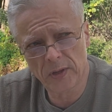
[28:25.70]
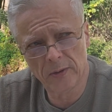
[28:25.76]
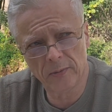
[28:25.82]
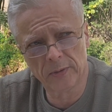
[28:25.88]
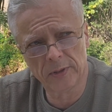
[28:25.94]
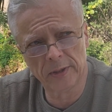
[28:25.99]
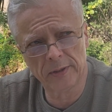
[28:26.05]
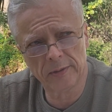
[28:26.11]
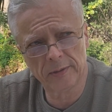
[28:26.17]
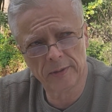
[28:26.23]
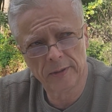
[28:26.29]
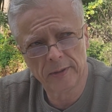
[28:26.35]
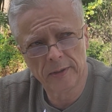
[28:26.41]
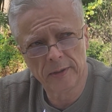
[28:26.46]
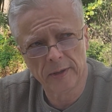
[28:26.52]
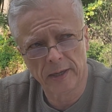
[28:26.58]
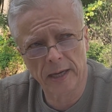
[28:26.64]
Okay?
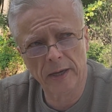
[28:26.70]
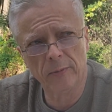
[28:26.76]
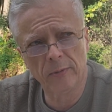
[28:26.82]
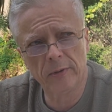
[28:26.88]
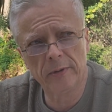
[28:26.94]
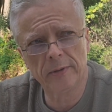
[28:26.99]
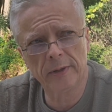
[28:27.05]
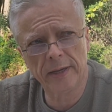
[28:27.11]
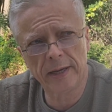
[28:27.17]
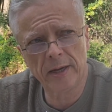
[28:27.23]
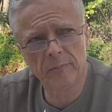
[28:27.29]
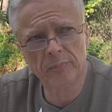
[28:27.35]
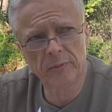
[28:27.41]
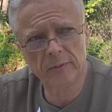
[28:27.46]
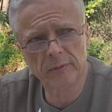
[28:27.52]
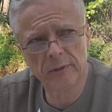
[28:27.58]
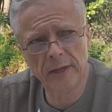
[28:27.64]
I will
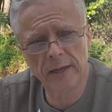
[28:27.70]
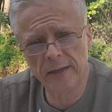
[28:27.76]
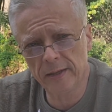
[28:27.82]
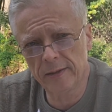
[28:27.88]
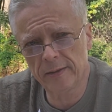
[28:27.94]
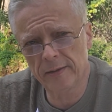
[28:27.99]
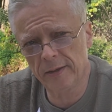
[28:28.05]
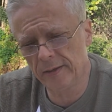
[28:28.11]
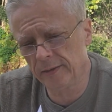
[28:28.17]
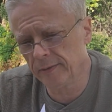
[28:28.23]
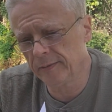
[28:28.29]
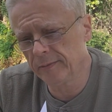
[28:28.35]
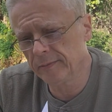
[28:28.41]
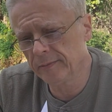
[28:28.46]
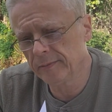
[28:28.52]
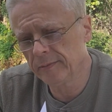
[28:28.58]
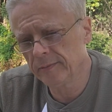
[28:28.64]
nap anything
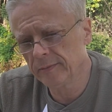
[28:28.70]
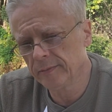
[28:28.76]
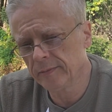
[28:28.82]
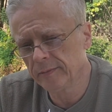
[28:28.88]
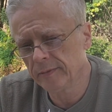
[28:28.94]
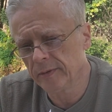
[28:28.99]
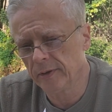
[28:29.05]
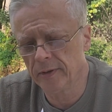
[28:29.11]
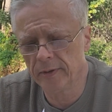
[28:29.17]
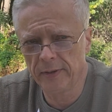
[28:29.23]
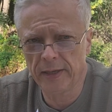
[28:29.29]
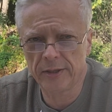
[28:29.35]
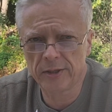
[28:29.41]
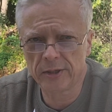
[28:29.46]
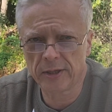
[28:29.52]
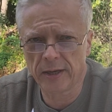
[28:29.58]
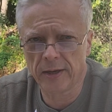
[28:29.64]
on
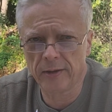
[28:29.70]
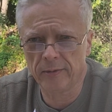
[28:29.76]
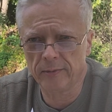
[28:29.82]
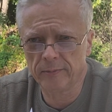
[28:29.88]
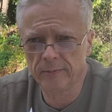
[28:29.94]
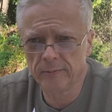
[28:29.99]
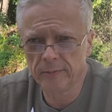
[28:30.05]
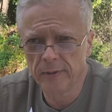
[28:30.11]
that scale.